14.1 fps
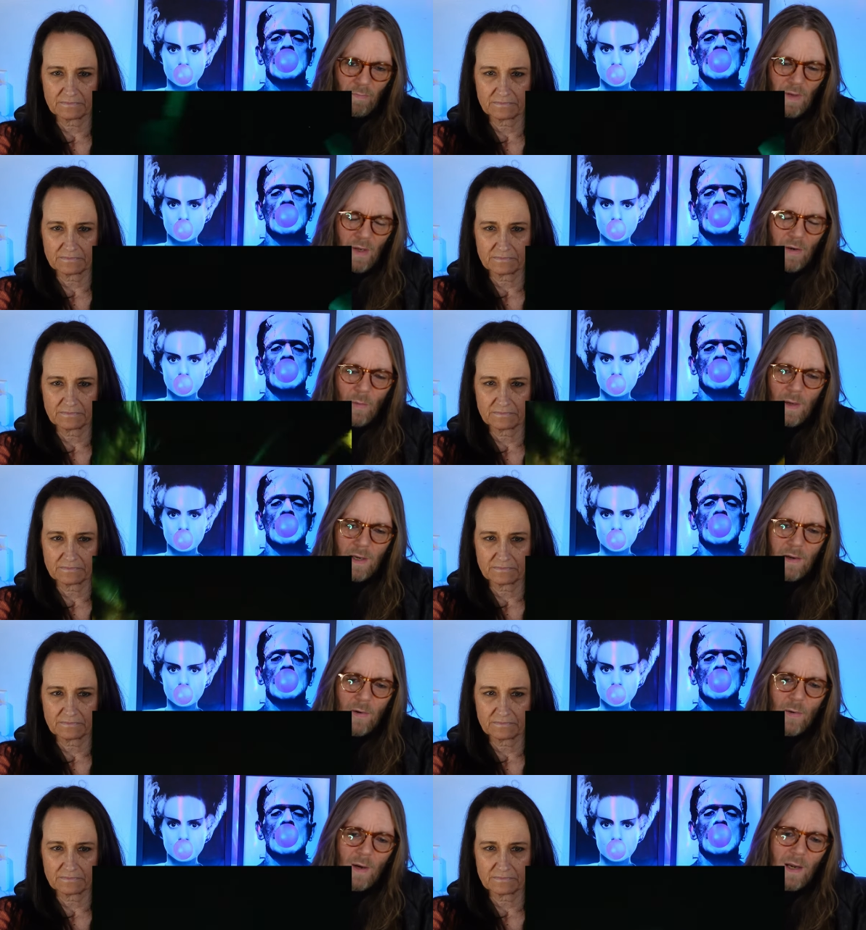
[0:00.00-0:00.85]
Speaker 1: You don't want
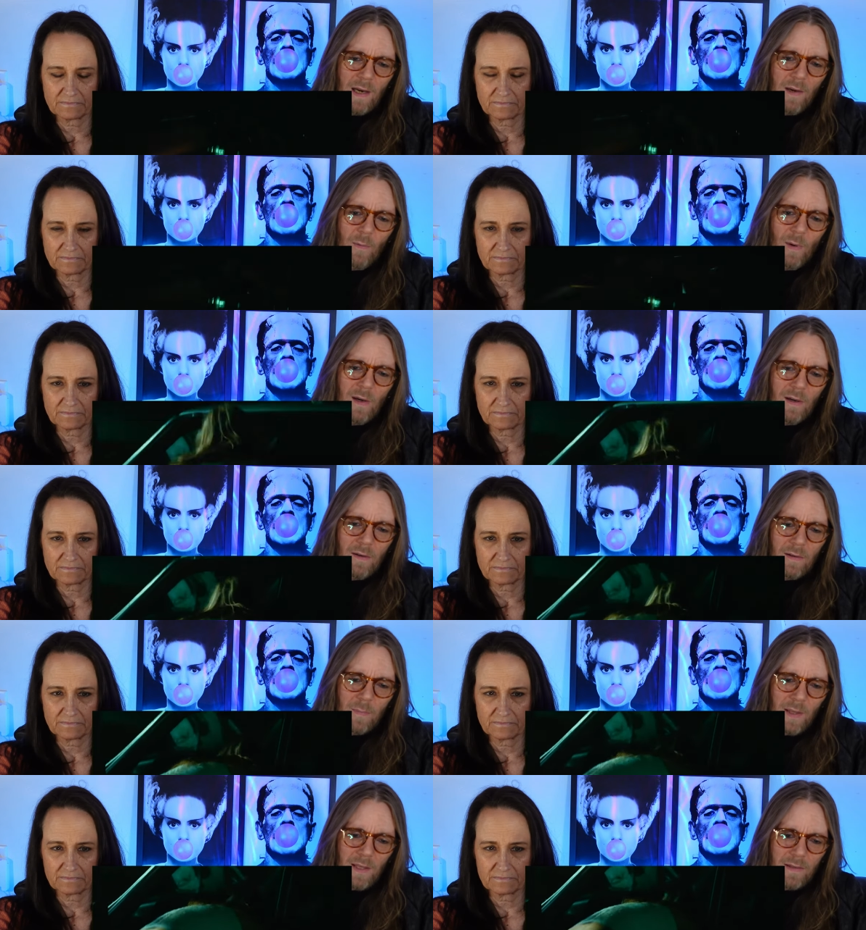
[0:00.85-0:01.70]
to go anywhere near
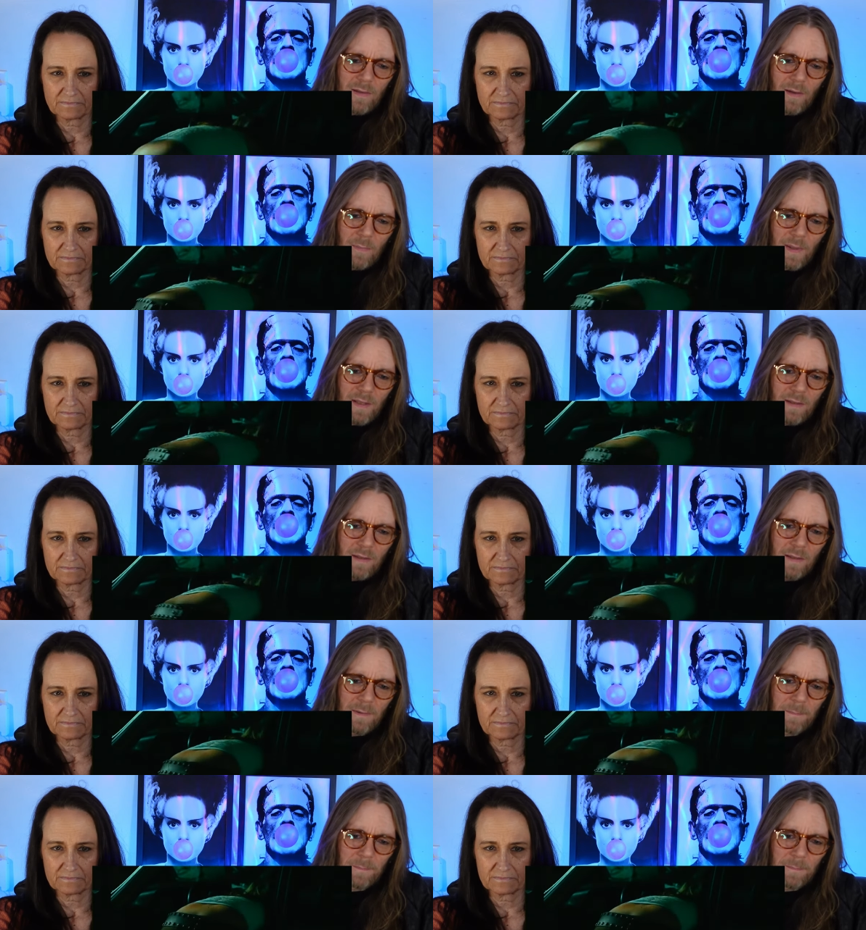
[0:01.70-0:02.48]
the military base.